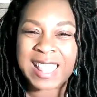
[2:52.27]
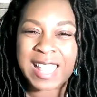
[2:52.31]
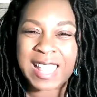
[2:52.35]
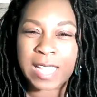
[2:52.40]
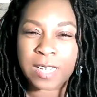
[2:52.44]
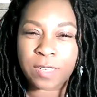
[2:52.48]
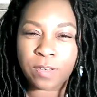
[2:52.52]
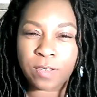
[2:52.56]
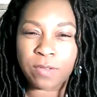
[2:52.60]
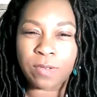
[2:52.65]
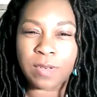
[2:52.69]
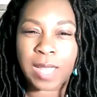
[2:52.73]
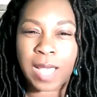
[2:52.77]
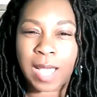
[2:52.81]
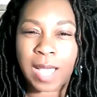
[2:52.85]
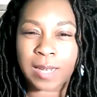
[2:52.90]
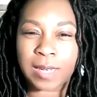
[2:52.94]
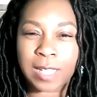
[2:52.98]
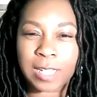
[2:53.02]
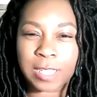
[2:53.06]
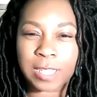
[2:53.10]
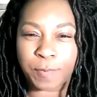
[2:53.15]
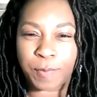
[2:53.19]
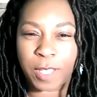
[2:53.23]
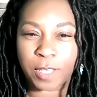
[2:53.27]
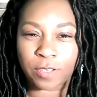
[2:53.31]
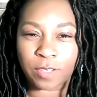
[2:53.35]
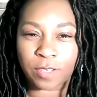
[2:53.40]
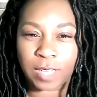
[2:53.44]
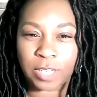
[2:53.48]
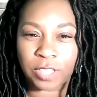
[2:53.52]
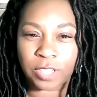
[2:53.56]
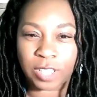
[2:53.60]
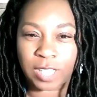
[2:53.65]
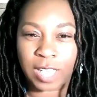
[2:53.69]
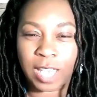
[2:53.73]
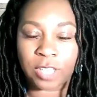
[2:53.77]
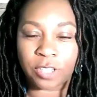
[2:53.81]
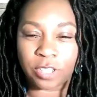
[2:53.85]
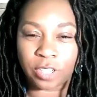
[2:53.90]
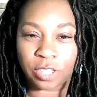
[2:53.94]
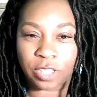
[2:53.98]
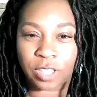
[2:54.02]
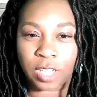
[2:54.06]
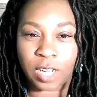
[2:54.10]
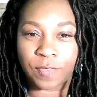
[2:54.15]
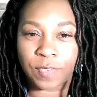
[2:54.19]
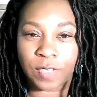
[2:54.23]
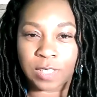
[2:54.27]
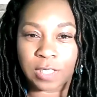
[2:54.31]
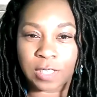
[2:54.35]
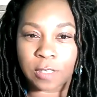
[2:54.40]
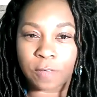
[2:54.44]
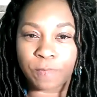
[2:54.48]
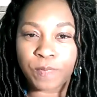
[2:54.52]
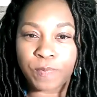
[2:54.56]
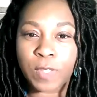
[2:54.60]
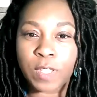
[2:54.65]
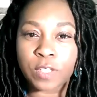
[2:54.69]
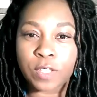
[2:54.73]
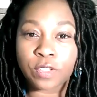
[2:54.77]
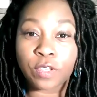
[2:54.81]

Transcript: that do not need special education services.